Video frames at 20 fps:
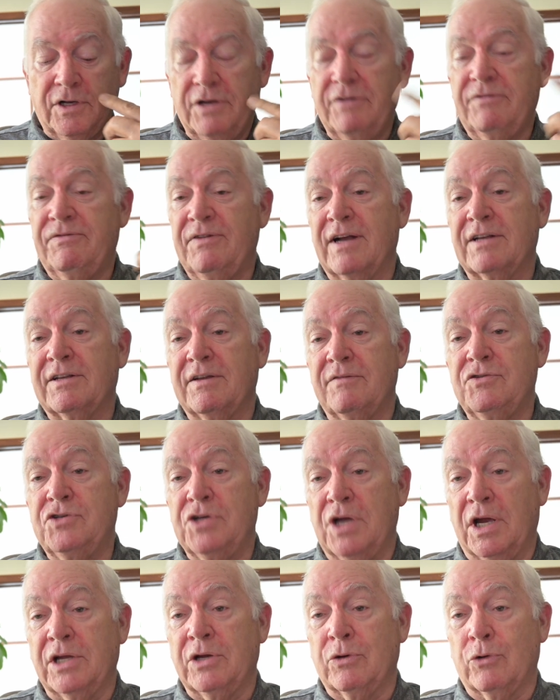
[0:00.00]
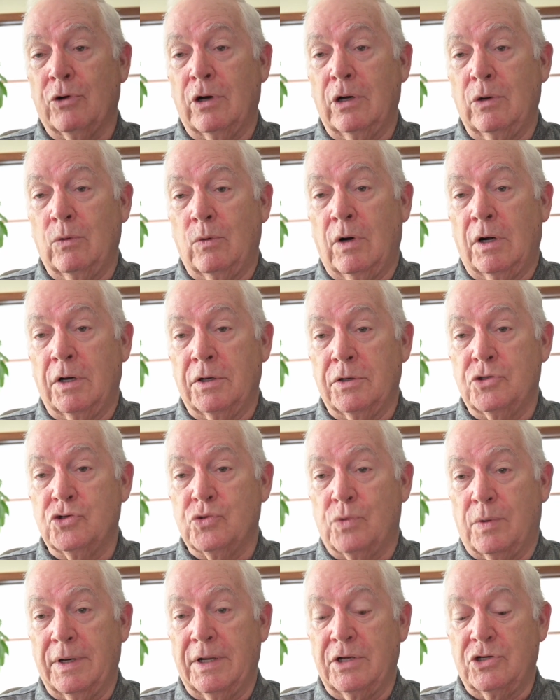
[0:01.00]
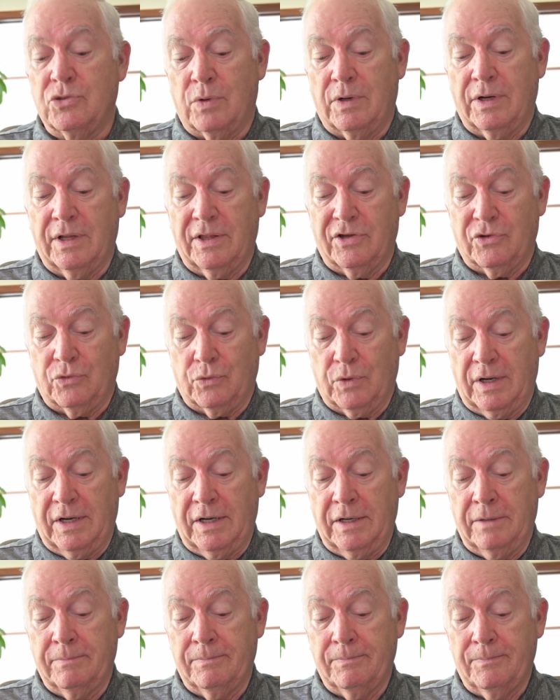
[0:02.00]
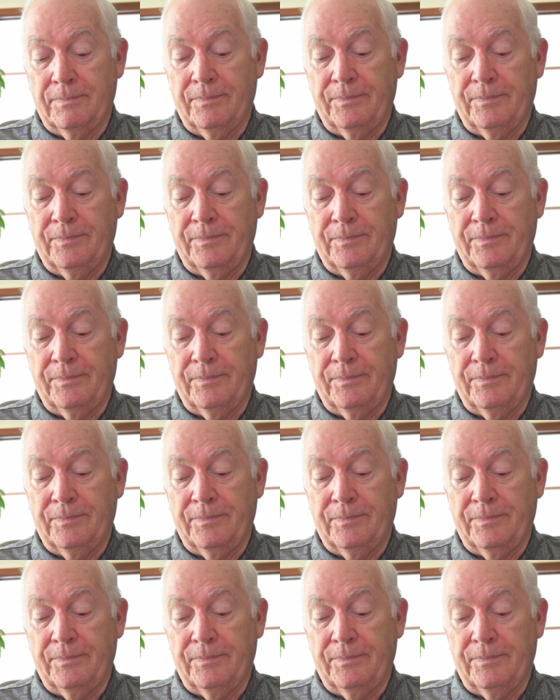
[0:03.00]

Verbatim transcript: effective January 1, 2023,